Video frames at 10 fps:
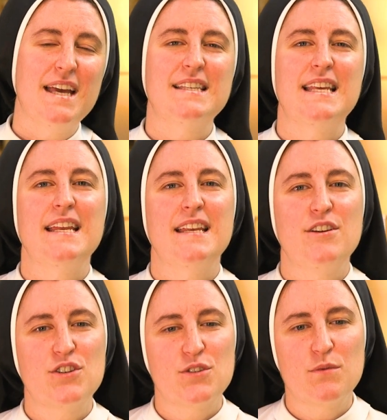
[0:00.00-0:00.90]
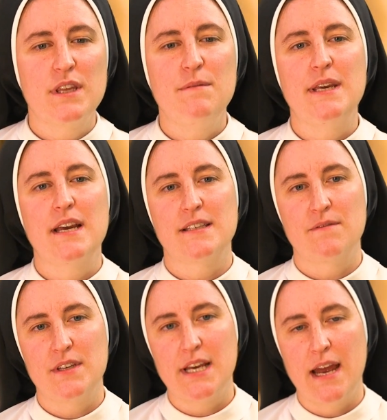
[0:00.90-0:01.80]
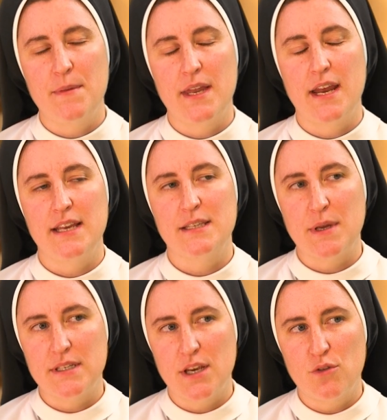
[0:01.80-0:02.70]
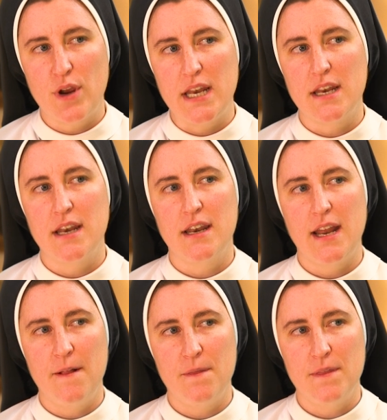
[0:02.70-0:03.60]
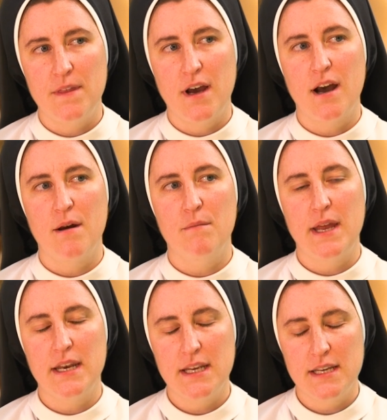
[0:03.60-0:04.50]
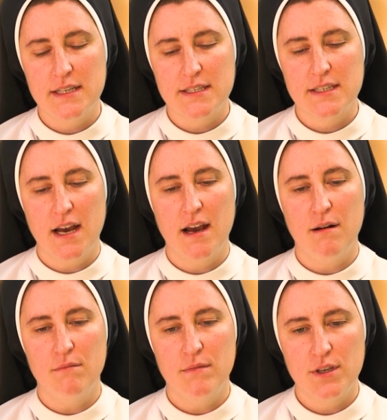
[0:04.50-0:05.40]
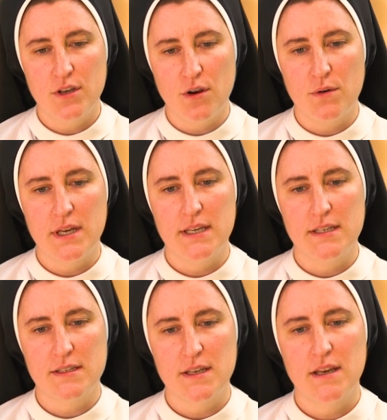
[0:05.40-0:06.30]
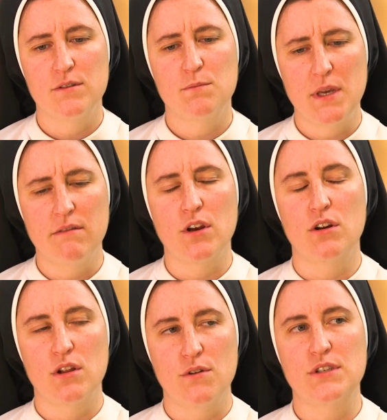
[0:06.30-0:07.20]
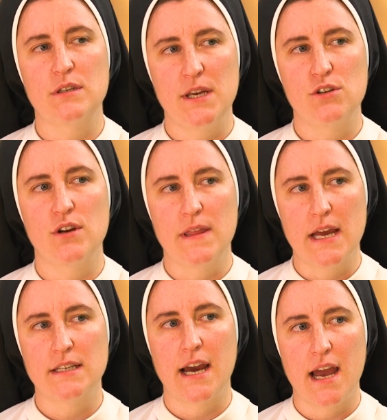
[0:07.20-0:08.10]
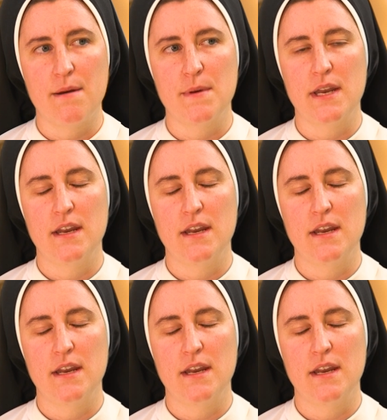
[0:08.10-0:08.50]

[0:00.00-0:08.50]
St. Ignatius, really because of the time that I spent at Creighton and his, his being very close to me during that time. And